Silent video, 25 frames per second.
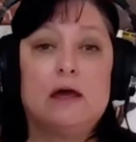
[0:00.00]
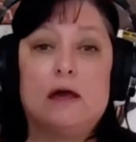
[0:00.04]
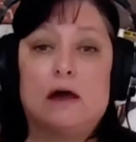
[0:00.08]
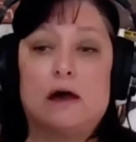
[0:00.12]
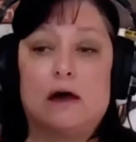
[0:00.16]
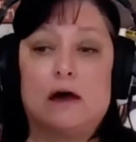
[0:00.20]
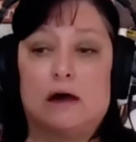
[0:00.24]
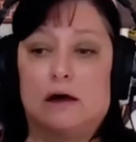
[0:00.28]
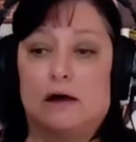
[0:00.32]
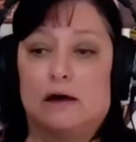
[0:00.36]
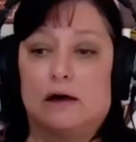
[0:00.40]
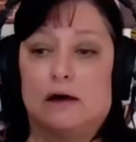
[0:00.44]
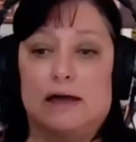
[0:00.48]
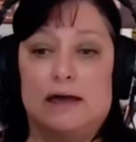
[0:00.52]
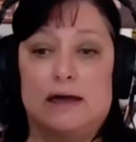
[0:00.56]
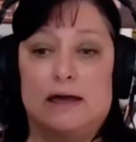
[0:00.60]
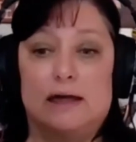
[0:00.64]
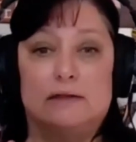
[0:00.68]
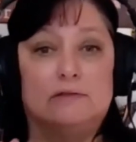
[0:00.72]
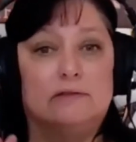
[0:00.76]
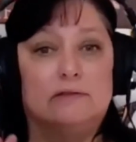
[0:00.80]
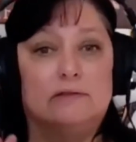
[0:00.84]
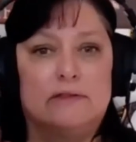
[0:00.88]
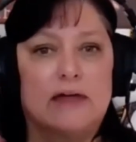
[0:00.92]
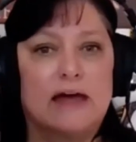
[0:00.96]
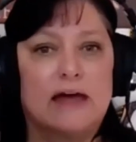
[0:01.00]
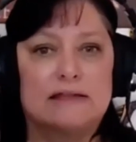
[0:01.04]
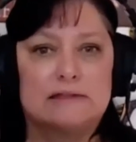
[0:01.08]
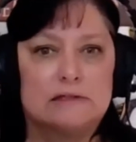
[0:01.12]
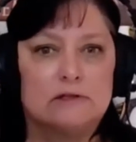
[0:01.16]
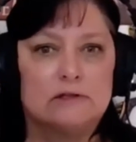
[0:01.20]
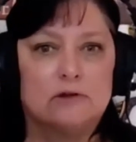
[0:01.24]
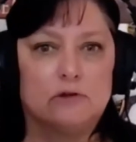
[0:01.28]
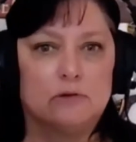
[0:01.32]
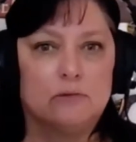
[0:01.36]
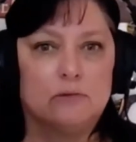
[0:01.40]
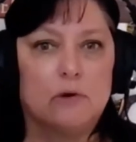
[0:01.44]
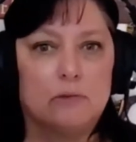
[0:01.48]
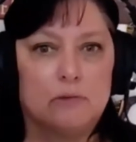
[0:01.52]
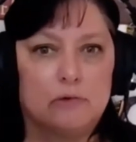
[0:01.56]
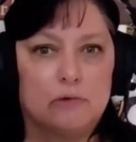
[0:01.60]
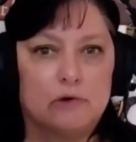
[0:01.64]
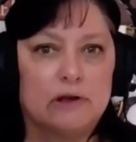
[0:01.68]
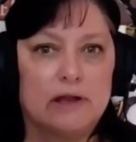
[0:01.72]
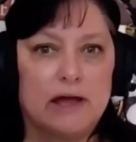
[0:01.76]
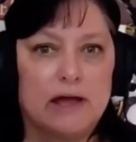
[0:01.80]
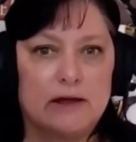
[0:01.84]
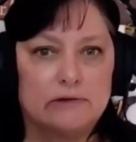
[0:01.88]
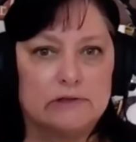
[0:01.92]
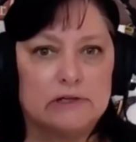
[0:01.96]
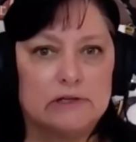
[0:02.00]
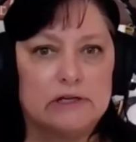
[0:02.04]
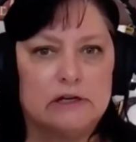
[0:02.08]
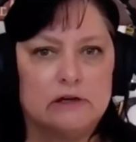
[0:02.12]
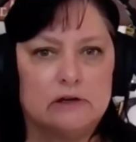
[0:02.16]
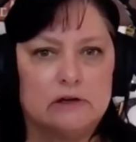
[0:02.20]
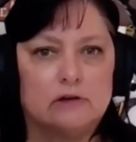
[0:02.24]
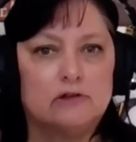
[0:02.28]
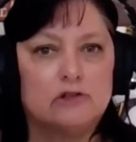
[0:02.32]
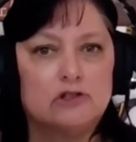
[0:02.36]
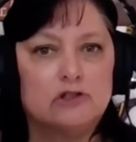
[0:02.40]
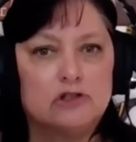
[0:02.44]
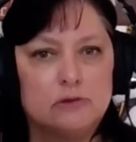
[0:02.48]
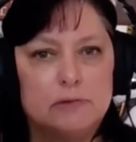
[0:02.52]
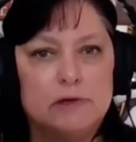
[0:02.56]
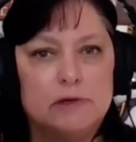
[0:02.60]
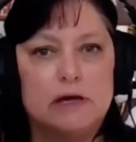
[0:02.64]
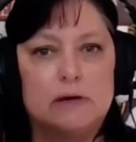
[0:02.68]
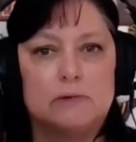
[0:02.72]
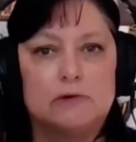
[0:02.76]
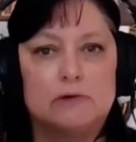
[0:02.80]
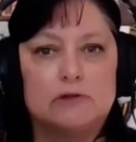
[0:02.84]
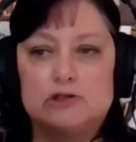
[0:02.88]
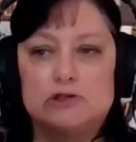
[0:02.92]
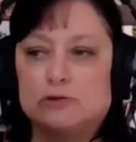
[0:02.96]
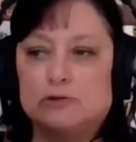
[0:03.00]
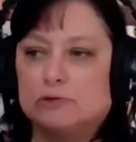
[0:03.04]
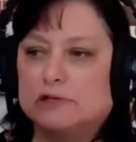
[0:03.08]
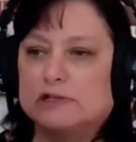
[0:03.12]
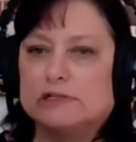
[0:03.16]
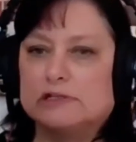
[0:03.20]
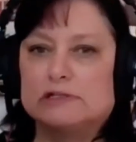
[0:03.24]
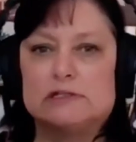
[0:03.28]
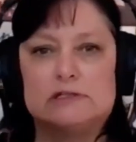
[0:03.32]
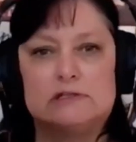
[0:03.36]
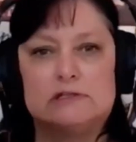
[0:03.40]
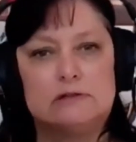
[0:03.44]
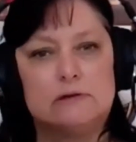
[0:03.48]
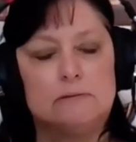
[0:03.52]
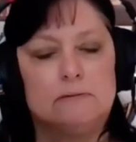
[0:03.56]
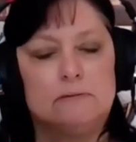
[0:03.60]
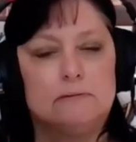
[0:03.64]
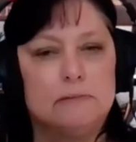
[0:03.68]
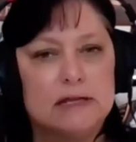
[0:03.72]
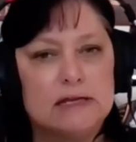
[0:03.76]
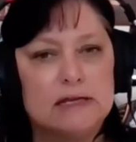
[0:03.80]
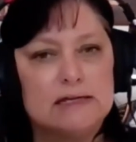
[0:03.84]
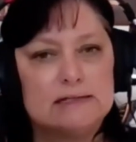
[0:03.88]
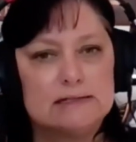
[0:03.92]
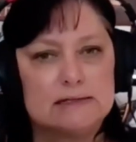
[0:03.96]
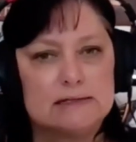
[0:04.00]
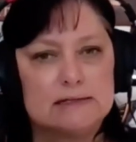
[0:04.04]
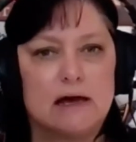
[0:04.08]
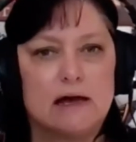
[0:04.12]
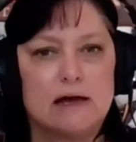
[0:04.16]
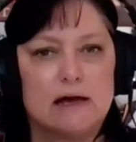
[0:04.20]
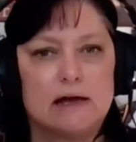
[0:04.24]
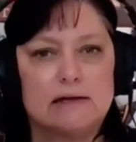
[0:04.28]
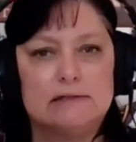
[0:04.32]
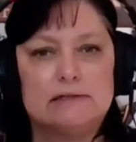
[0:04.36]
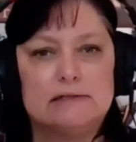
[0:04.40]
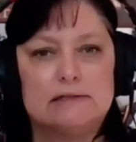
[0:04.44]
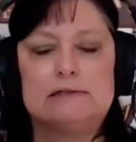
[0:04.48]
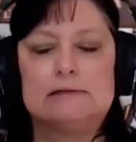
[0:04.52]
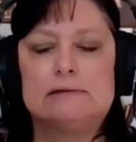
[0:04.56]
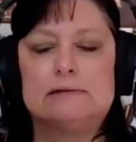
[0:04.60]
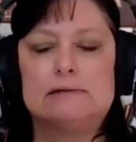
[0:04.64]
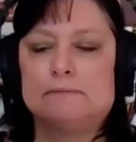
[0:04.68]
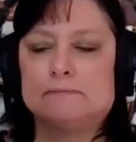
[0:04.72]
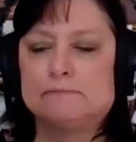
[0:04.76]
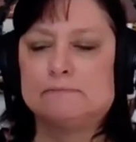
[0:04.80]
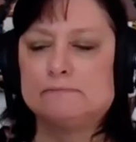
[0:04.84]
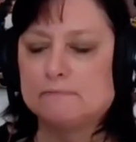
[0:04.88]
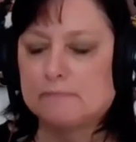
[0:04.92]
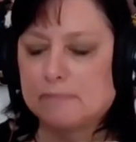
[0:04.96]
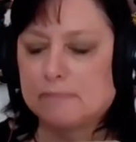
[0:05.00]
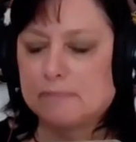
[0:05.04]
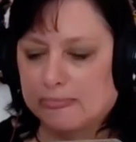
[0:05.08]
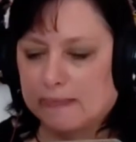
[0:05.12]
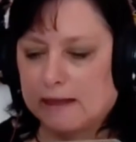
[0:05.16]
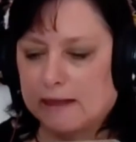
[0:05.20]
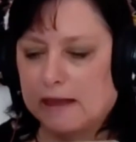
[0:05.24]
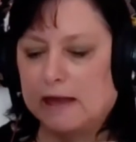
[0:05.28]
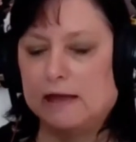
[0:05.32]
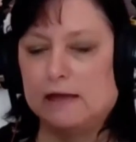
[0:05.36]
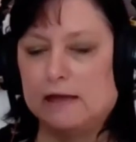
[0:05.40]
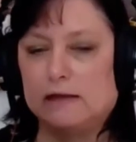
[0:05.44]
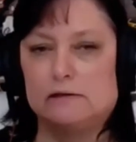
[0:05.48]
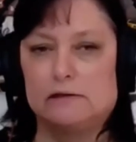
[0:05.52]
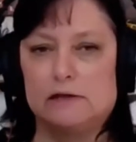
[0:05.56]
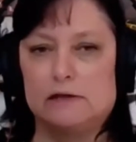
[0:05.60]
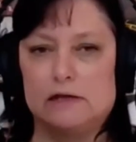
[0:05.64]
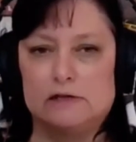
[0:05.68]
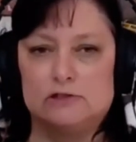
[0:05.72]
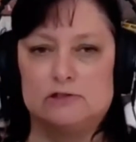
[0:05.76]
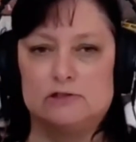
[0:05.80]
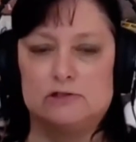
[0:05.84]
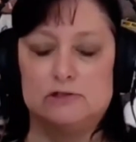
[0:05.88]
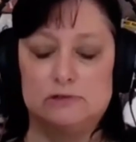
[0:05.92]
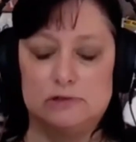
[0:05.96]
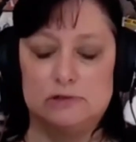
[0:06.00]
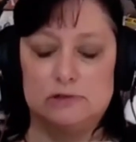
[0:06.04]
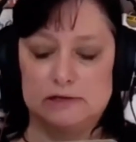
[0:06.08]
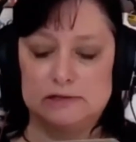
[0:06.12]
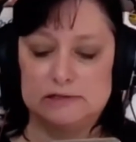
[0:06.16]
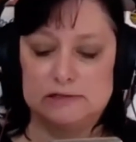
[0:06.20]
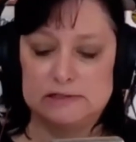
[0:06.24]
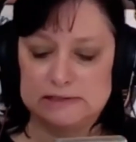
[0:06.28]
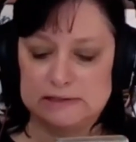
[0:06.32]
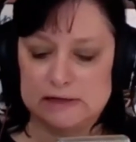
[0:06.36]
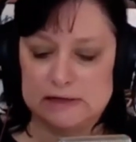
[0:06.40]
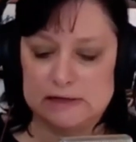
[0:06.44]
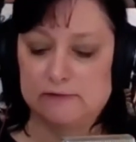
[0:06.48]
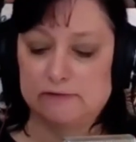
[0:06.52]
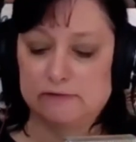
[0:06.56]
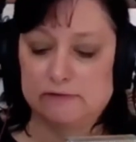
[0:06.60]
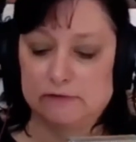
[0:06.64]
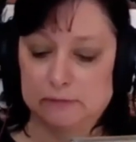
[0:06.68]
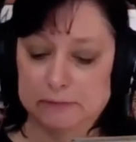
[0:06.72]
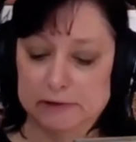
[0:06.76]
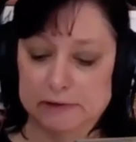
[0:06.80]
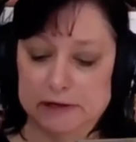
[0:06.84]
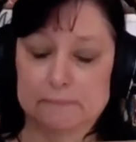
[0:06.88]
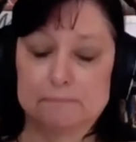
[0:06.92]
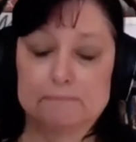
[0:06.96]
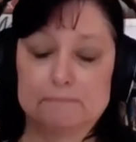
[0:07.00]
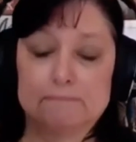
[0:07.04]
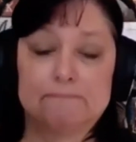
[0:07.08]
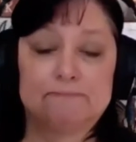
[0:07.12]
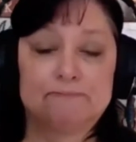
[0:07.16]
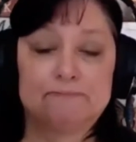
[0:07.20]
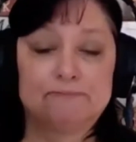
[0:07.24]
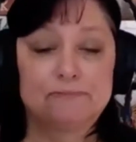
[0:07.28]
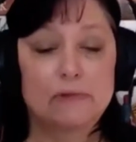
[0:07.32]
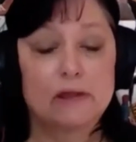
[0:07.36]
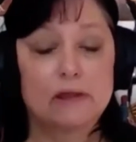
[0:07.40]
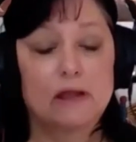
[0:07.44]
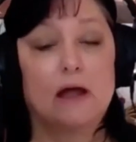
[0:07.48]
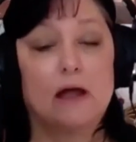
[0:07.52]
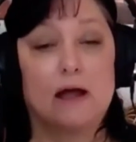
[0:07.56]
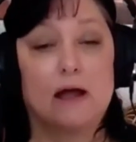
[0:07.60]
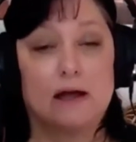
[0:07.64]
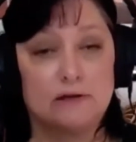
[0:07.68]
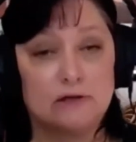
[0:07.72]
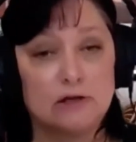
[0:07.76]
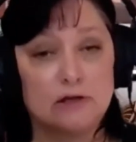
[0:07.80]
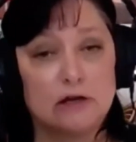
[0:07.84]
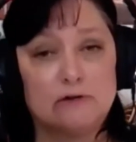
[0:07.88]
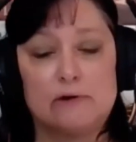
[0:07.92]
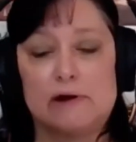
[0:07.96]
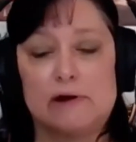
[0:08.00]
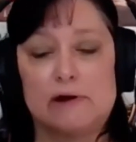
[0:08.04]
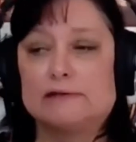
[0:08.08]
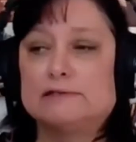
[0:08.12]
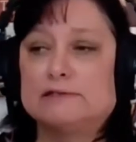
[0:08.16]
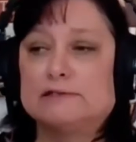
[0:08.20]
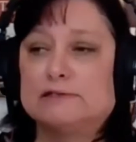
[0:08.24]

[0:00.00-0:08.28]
And that's the only one we're allowed to hear. You should be able to listen to many sides and decipher, but I digress.